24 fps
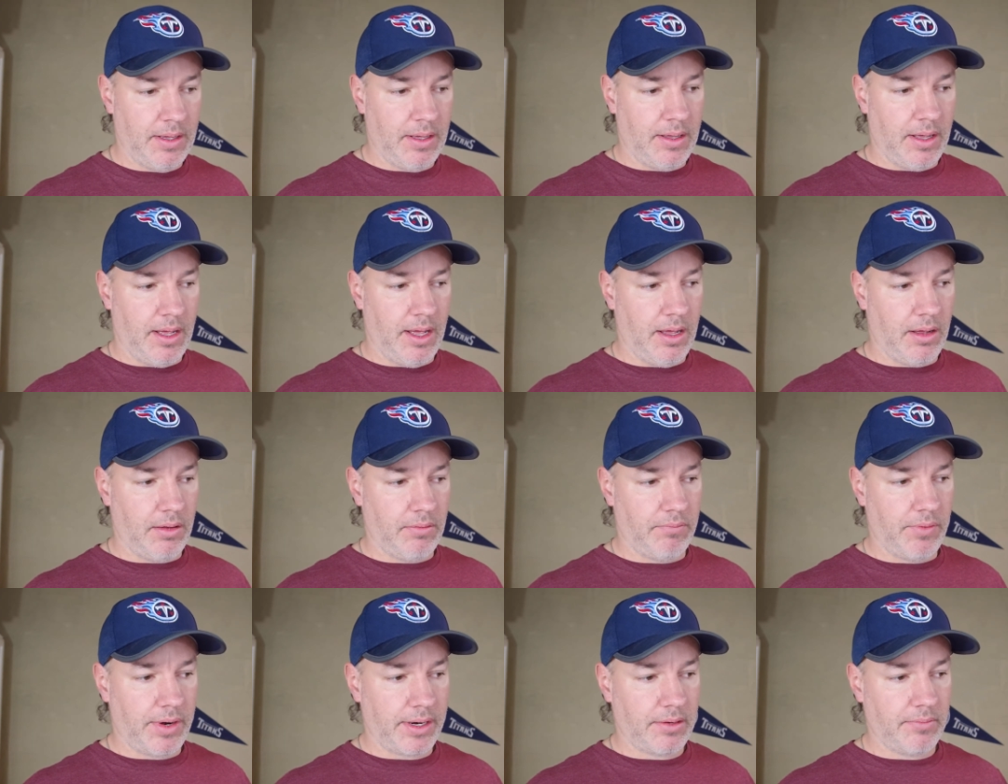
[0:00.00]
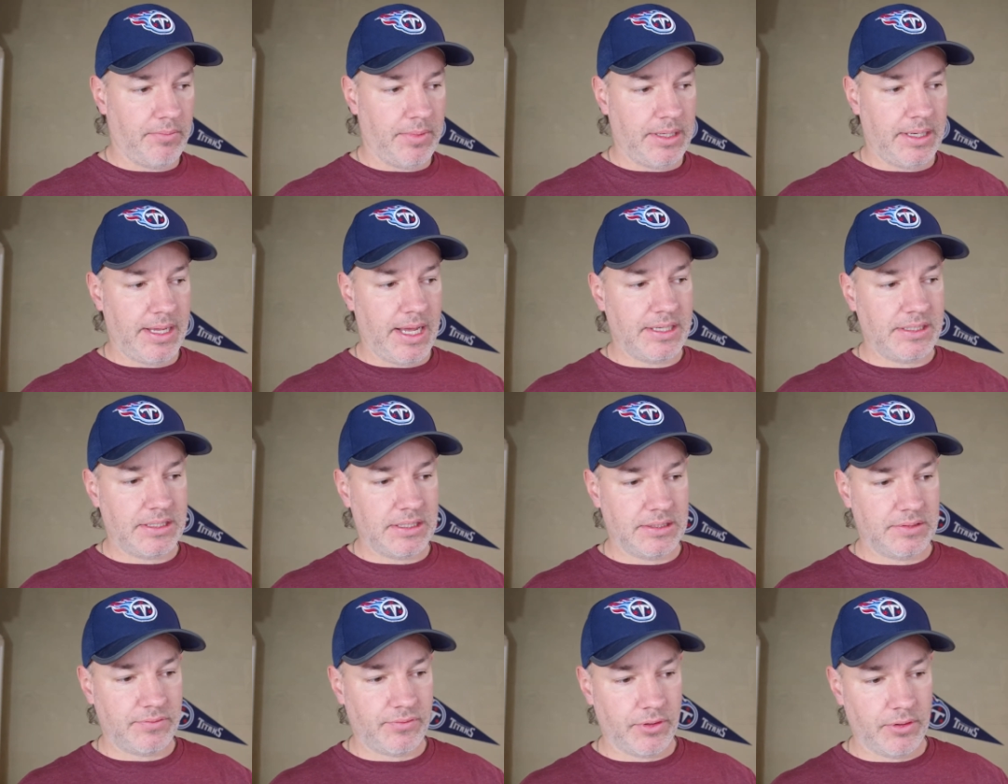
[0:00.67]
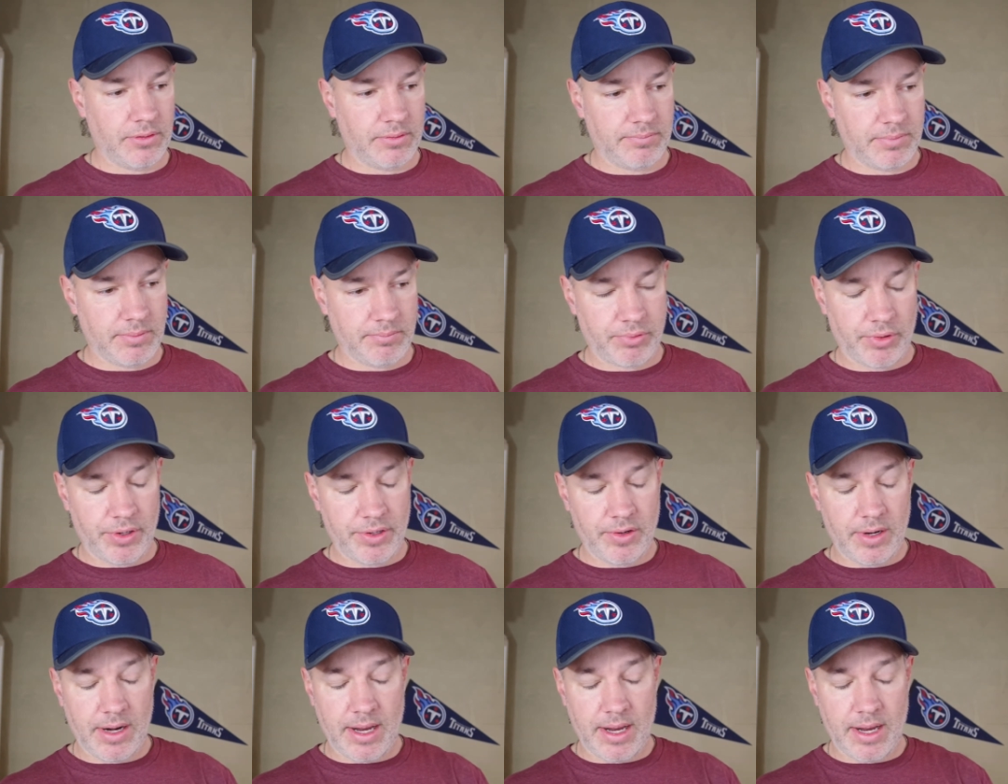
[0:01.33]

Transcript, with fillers: uh, recommendations for a printer.